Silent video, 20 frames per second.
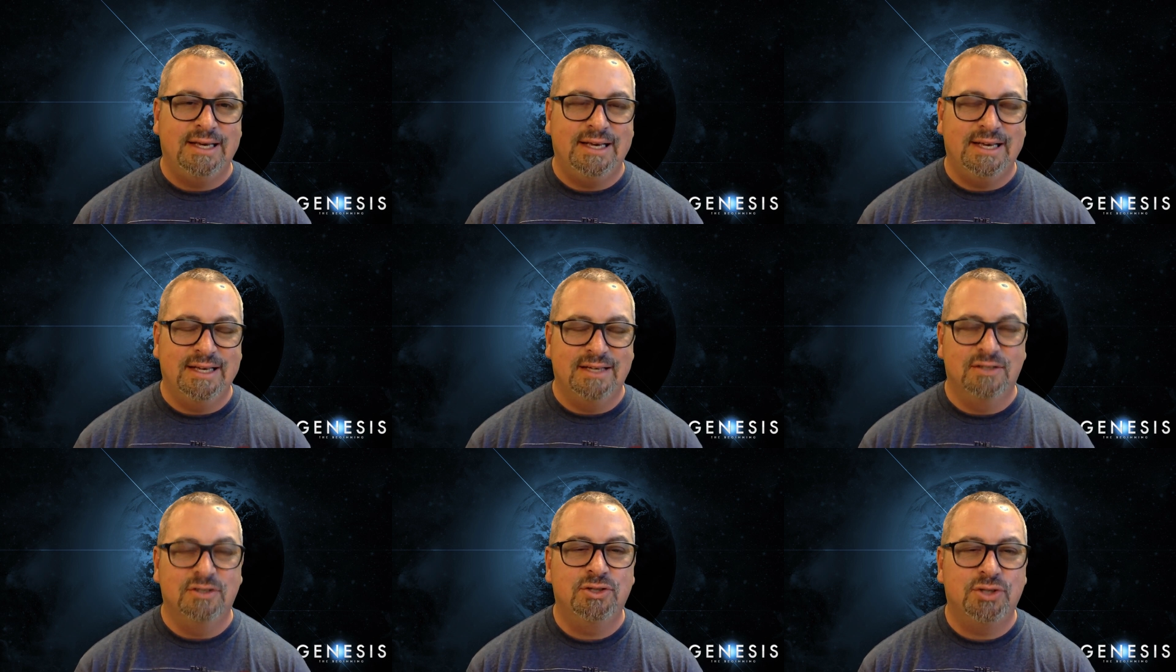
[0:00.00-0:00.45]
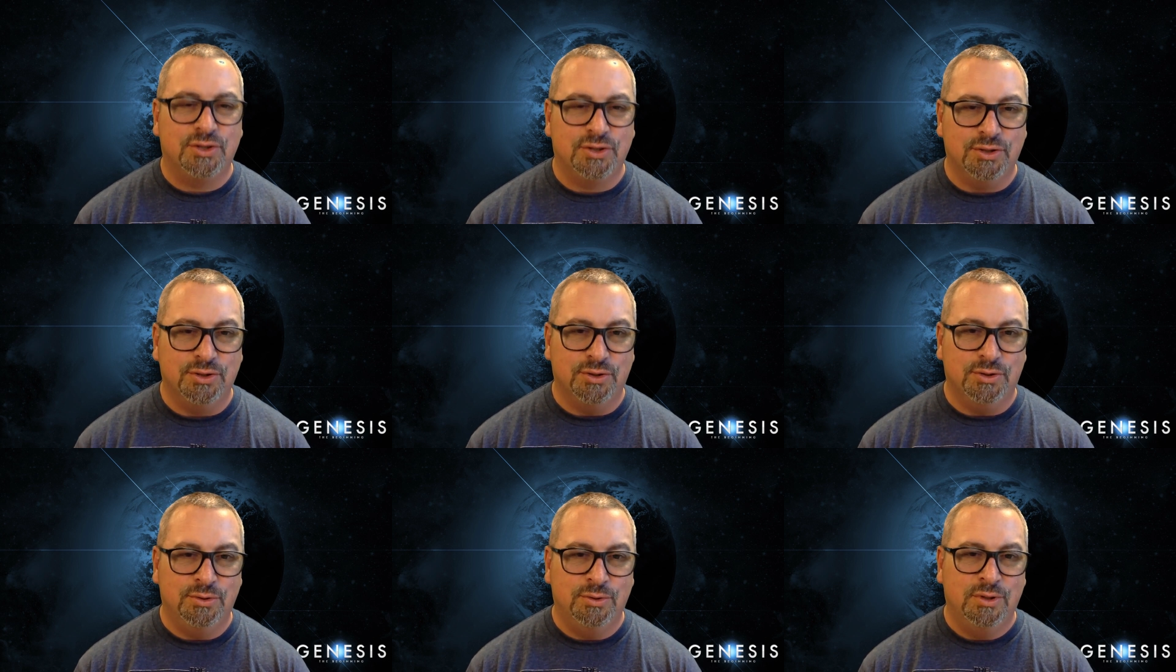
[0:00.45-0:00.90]

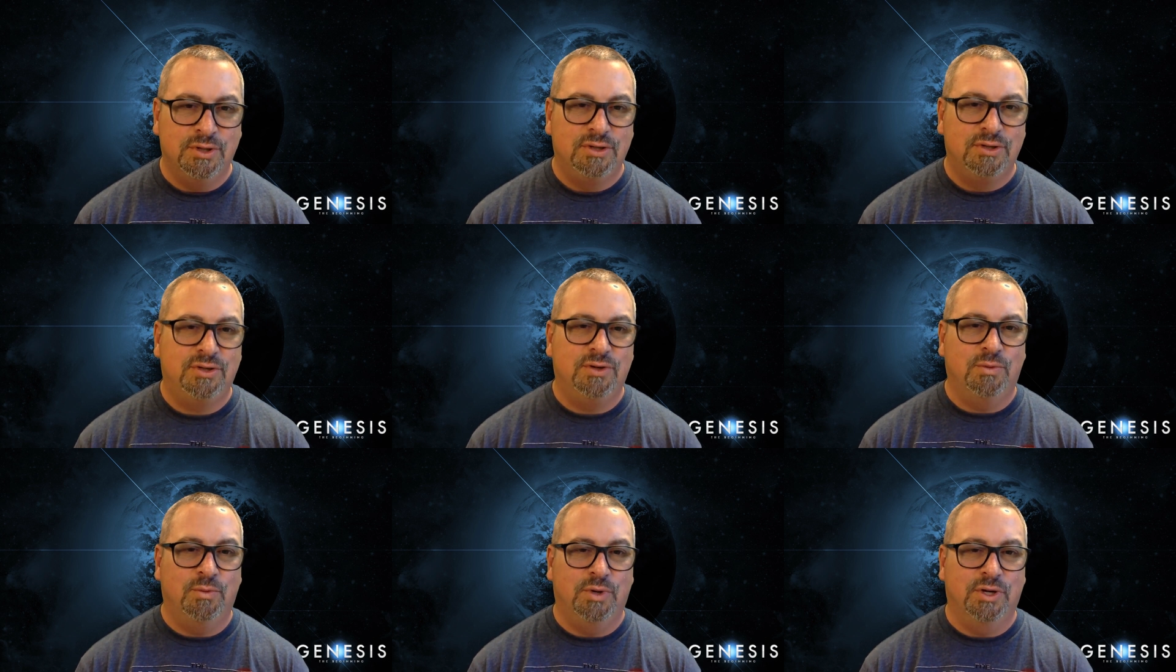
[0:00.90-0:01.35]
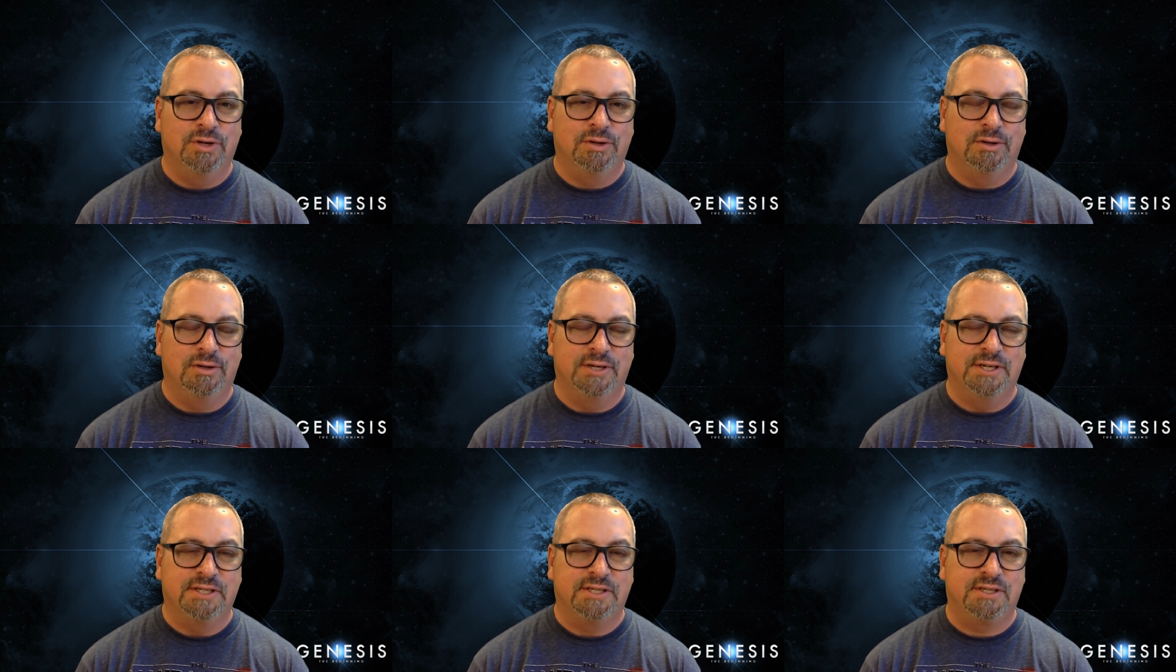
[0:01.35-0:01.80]
into the
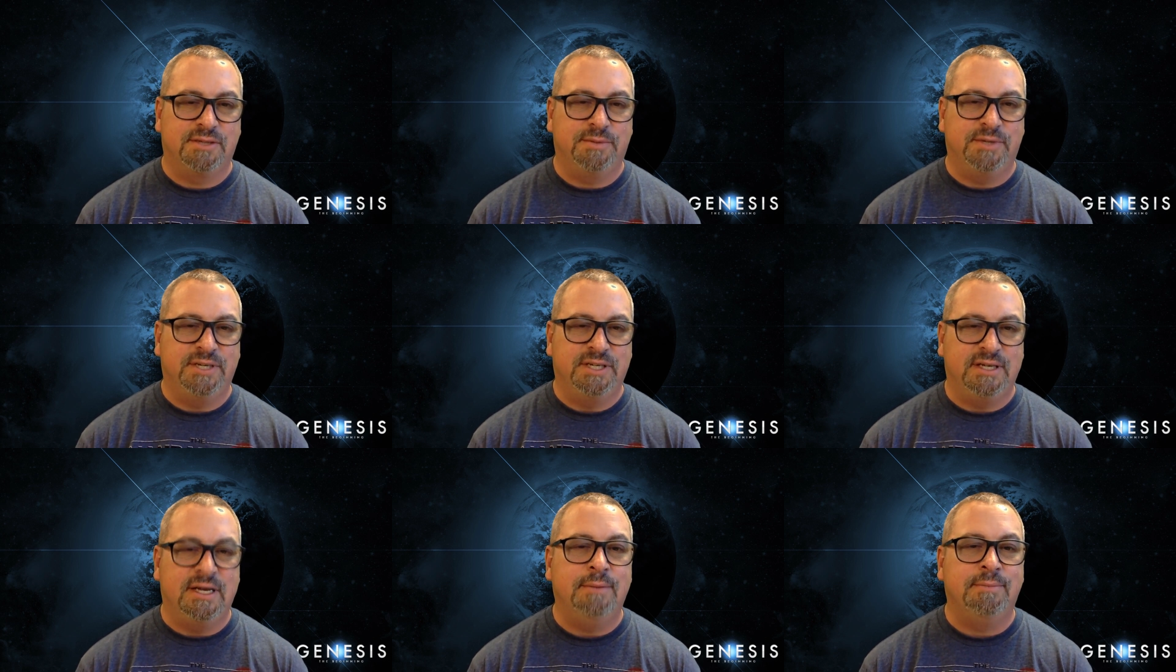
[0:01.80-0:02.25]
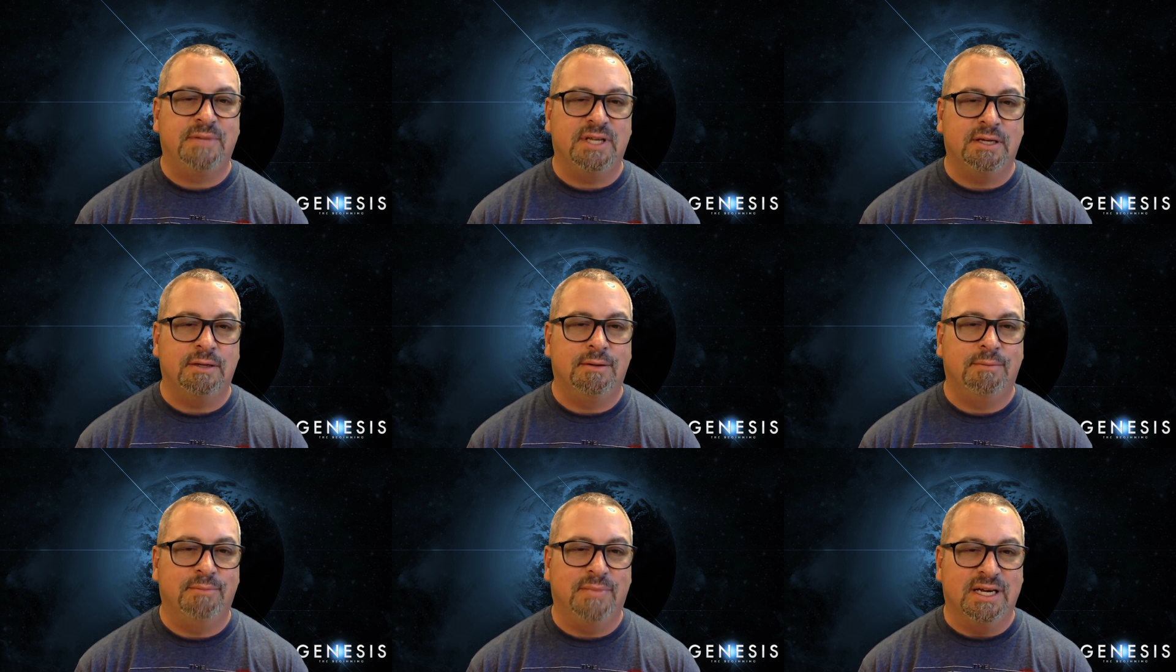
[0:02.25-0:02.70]
wilderness to be
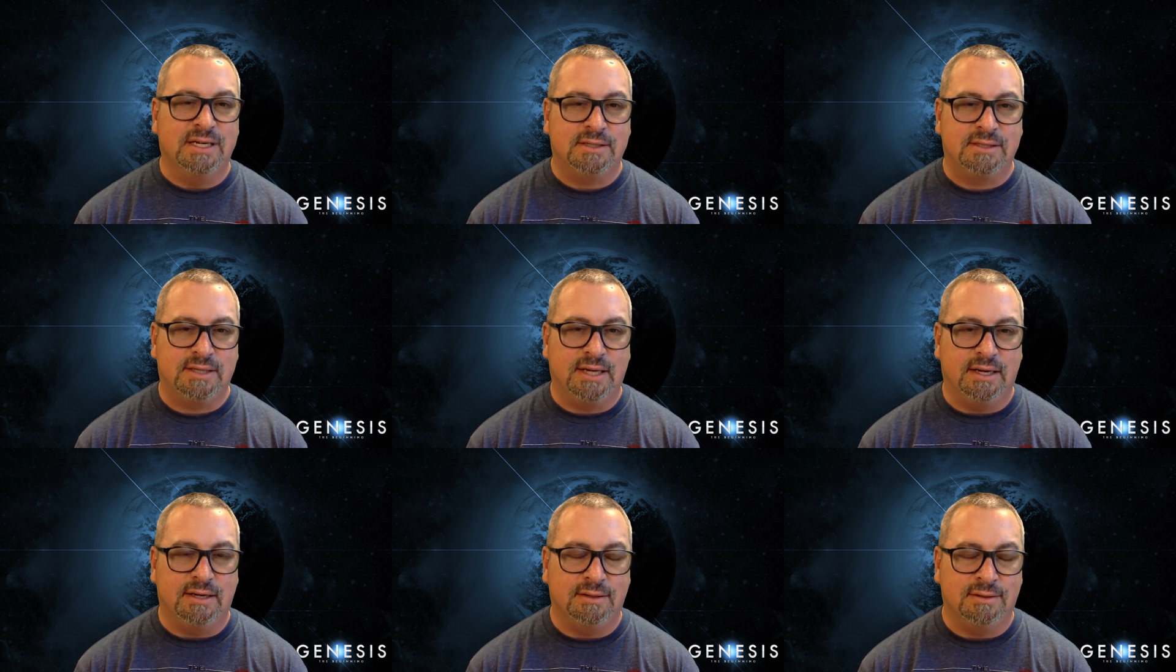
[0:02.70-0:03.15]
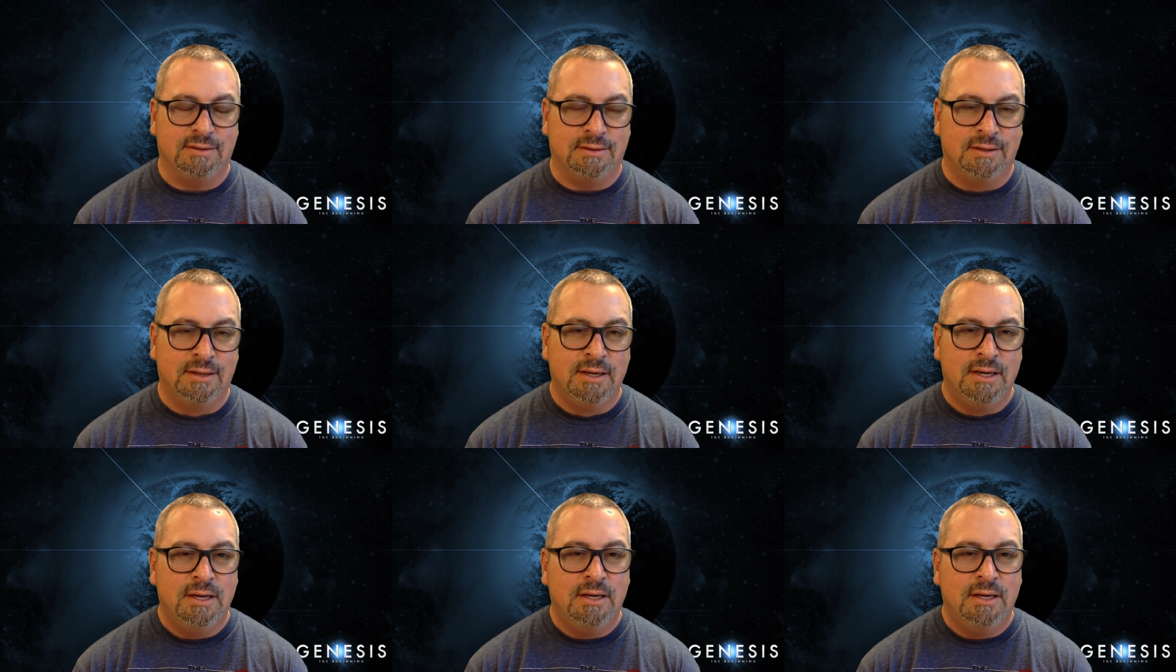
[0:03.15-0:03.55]
tempted by Satan.